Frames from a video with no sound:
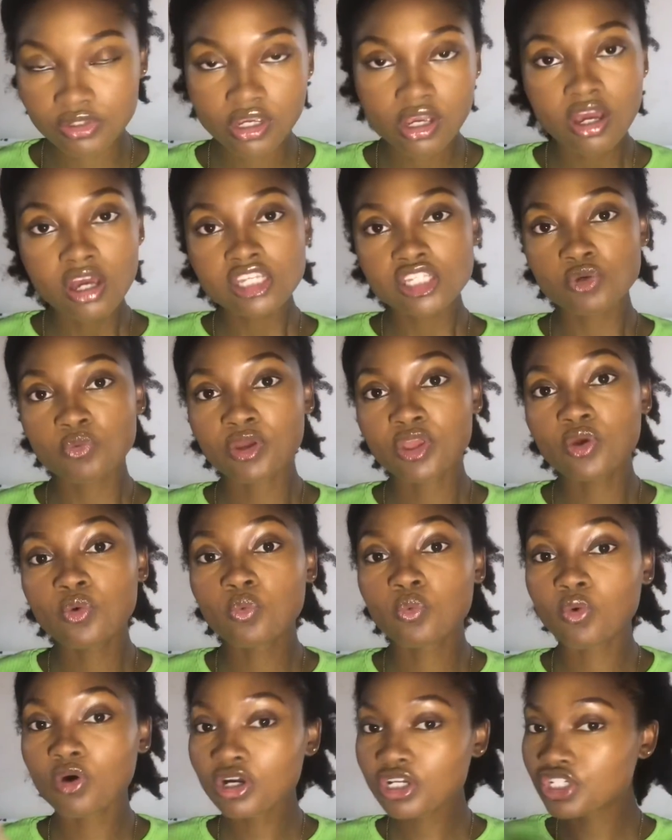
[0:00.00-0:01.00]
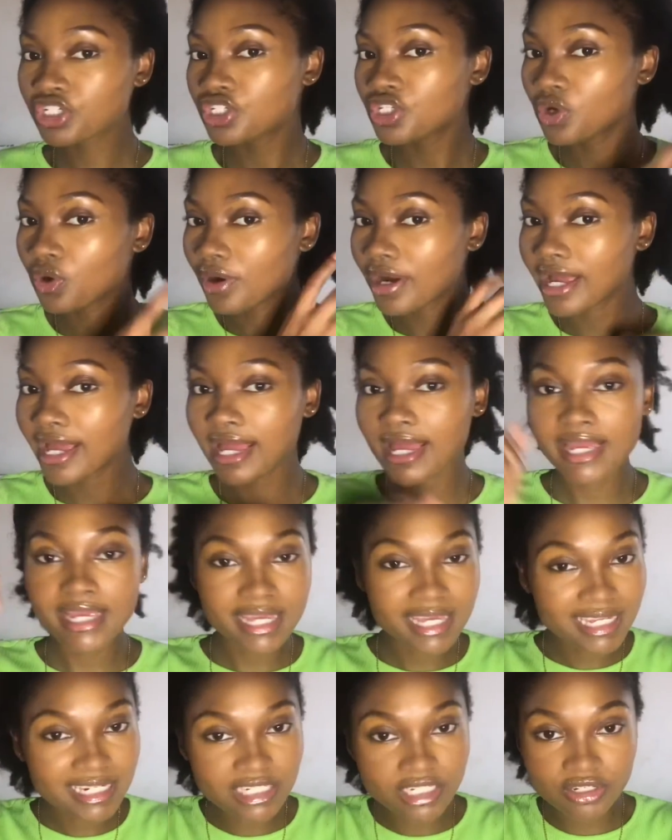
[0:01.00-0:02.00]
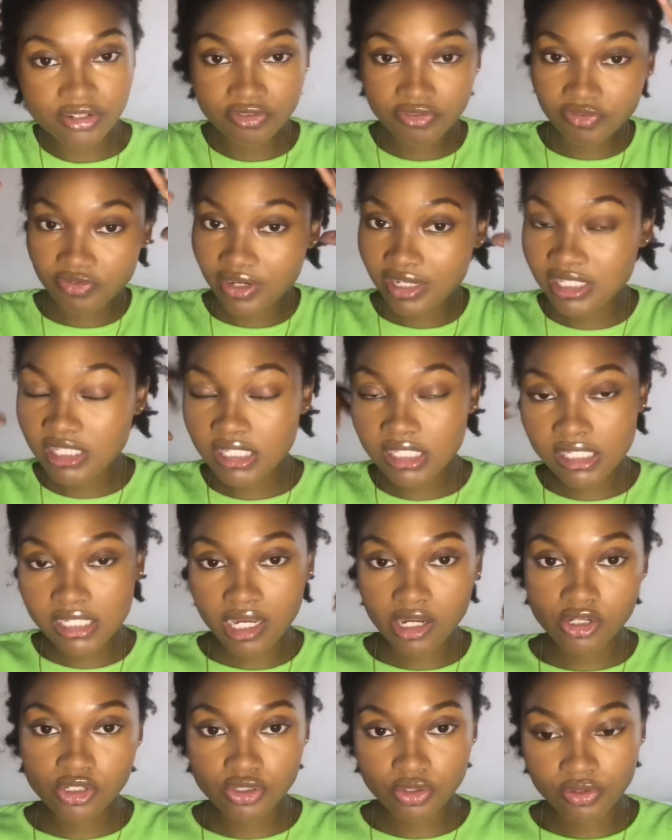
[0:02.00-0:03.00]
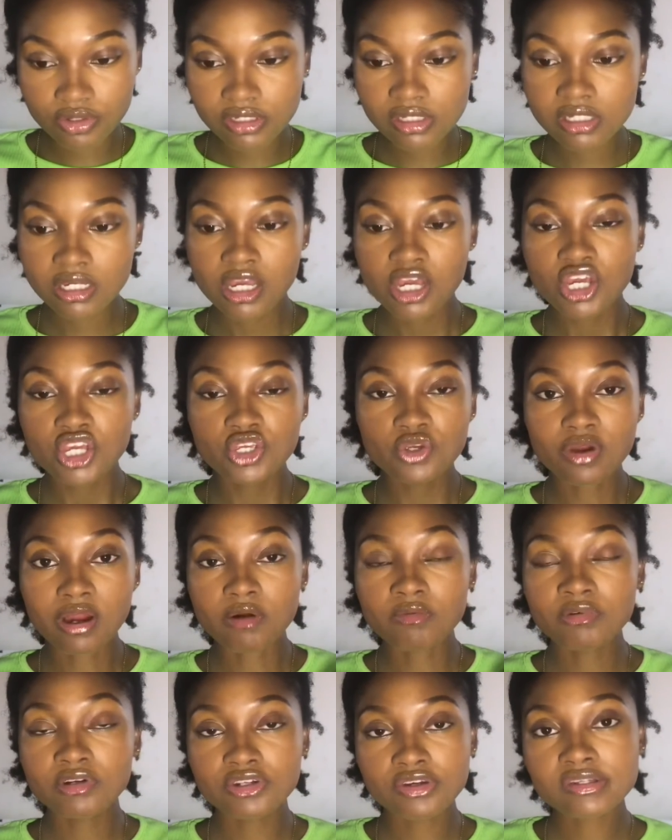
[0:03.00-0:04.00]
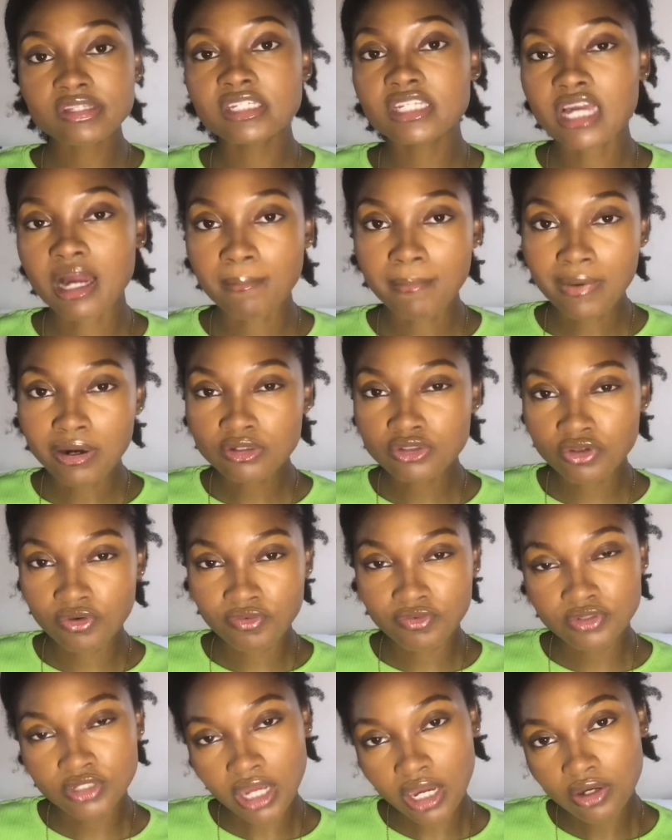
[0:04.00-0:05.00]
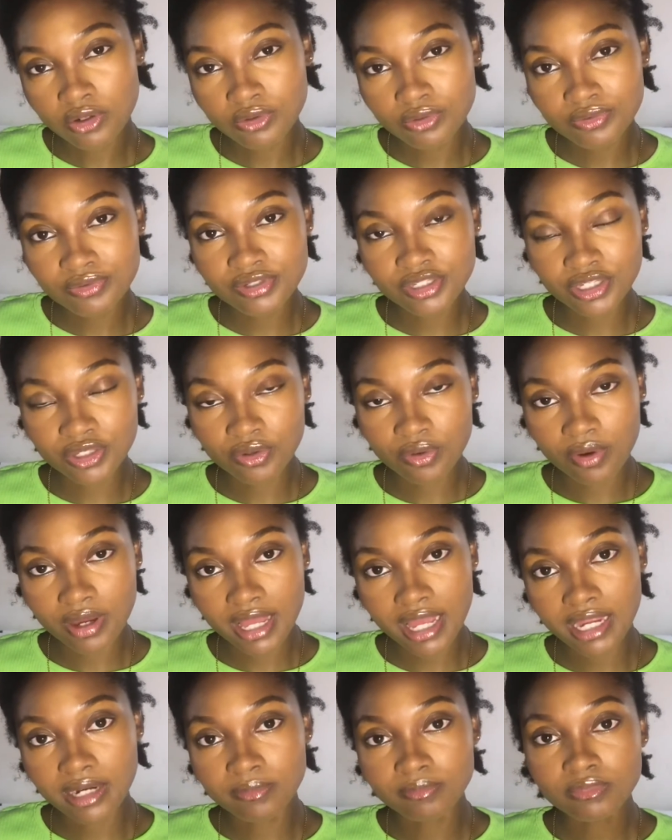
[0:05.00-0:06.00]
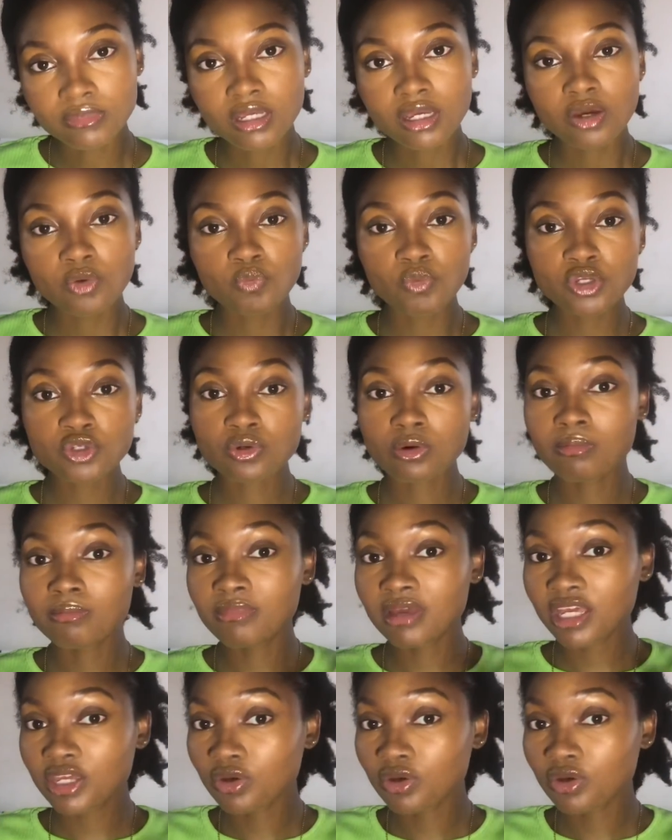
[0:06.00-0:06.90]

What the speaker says: So when you wash your hair in different sections, you are reducing the amount of tangles in your hair, which will make your